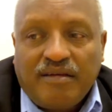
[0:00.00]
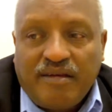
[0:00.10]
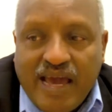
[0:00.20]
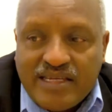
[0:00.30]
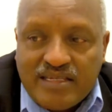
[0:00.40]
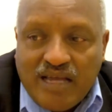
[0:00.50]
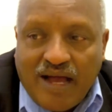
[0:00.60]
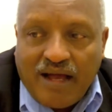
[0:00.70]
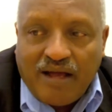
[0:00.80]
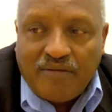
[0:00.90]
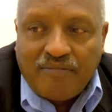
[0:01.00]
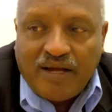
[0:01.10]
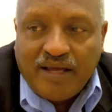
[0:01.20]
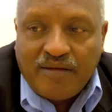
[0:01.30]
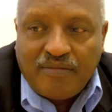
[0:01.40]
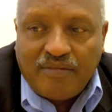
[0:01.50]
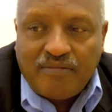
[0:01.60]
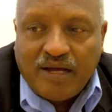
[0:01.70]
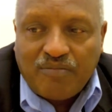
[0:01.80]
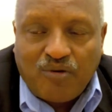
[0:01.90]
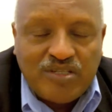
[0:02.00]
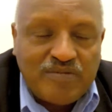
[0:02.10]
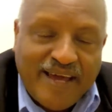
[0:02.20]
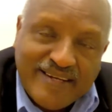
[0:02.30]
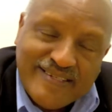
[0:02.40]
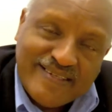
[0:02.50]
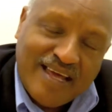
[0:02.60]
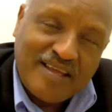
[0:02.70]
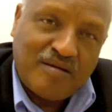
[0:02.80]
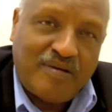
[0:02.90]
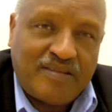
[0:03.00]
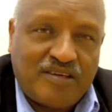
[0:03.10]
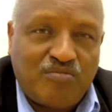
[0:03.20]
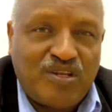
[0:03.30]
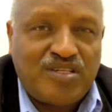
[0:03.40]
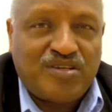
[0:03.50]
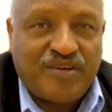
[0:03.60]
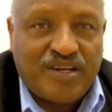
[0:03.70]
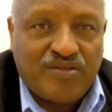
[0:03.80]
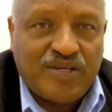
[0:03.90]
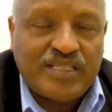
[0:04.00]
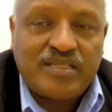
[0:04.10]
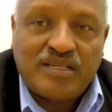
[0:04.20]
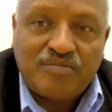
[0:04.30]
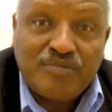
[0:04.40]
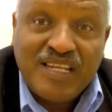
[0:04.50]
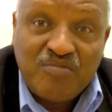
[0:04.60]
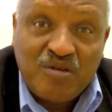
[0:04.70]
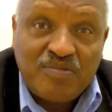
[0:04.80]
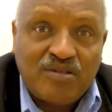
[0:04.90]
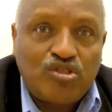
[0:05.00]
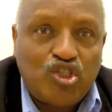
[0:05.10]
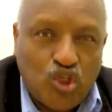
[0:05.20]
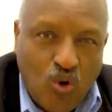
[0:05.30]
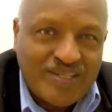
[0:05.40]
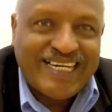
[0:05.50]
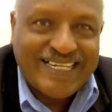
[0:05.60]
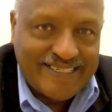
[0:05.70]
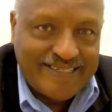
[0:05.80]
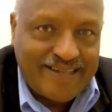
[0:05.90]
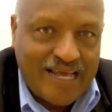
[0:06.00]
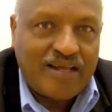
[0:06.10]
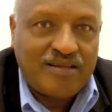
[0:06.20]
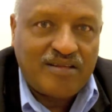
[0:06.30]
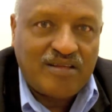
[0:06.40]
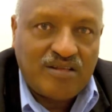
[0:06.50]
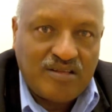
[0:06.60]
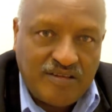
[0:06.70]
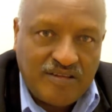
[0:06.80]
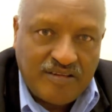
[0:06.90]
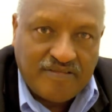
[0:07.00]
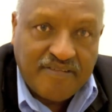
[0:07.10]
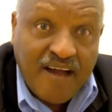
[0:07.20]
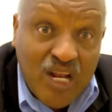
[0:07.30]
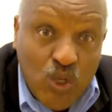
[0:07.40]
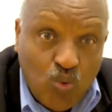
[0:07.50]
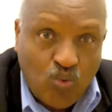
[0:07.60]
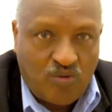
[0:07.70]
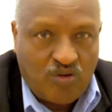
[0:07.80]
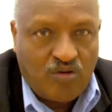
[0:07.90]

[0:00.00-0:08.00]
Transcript: Yes, my point, my understanding about the community radio is that many people do not understand the value